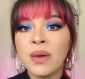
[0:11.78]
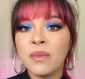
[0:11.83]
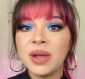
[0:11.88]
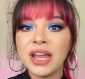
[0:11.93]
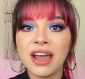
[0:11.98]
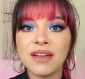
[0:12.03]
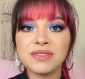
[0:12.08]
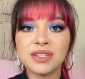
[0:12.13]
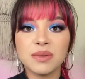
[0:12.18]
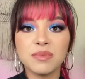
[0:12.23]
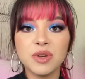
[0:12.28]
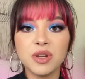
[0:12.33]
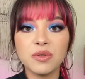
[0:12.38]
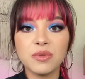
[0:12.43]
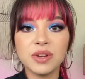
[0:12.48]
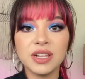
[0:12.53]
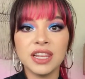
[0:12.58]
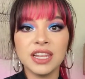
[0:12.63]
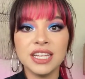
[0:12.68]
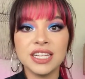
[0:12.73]
we have some new
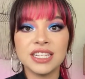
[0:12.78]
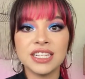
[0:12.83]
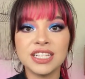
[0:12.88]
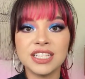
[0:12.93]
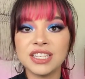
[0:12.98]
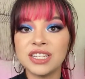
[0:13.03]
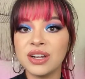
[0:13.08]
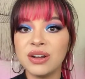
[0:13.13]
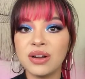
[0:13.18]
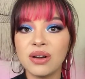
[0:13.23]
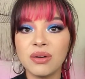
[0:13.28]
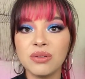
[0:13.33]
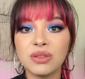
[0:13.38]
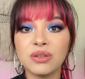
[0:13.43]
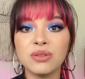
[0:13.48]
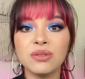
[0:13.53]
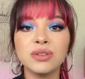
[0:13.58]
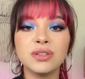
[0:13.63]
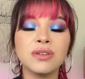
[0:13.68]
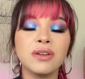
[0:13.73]
releases to go
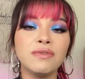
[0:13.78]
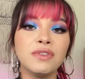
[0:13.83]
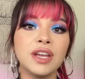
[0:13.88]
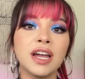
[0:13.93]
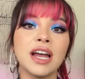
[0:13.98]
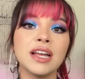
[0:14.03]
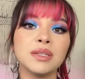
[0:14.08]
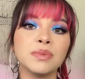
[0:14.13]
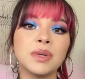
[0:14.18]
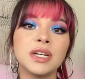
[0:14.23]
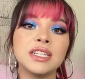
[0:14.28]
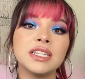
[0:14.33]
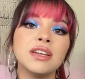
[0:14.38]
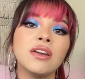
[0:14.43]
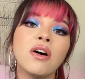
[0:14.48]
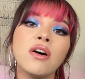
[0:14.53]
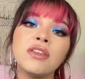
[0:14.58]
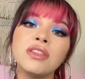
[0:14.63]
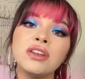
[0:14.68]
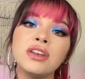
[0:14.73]
through, so if you guys want to see
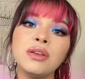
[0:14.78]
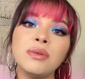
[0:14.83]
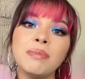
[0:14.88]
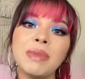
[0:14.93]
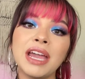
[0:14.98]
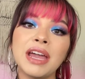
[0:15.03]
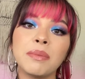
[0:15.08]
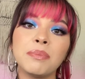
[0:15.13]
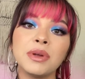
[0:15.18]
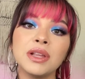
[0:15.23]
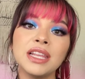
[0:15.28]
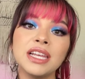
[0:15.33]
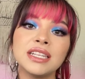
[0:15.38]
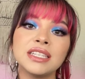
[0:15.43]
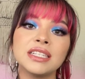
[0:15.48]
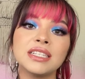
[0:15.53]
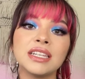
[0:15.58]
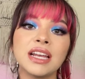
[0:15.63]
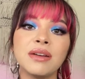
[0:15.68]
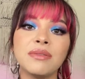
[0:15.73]
all the new makeup
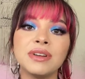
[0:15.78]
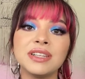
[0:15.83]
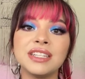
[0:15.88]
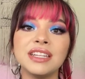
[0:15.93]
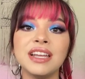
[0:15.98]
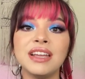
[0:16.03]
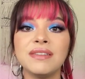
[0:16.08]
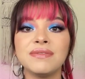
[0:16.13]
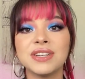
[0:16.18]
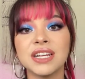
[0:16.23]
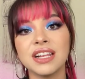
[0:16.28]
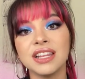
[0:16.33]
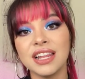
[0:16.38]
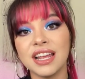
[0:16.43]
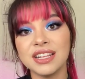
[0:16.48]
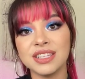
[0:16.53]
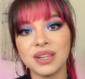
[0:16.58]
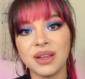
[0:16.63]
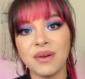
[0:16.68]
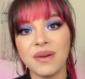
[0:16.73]
releases I received,
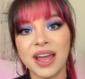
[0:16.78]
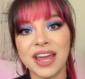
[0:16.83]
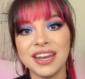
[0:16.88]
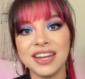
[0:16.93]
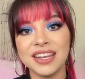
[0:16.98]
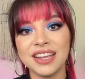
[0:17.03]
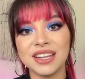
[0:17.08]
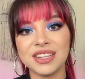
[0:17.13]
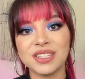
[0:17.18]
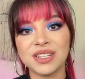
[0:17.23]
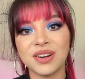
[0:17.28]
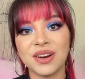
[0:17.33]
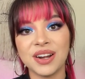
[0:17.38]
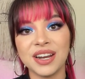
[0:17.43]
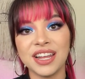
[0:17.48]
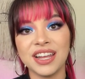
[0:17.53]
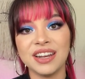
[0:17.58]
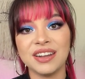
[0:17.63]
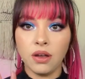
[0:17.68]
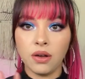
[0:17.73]
let's go ahead and get
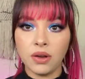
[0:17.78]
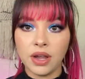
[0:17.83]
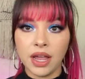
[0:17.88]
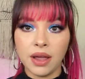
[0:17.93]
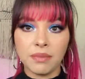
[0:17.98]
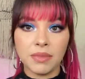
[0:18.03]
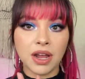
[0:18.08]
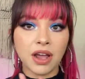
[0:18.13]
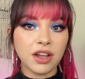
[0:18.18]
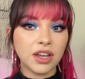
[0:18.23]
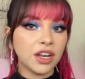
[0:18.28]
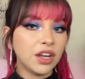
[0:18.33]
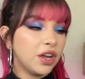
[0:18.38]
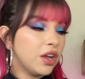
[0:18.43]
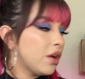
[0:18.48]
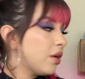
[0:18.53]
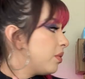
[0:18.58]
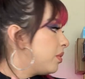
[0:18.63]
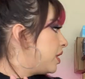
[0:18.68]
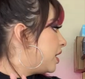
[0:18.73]
started. Okay, I'm not going to
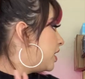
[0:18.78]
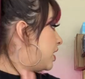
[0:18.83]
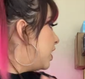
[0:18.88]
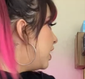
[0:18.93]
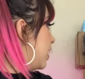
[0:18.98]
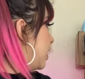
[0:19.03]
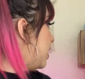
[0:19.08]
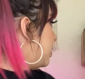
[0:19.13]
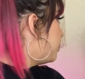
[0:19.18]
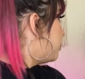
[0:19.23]
go in any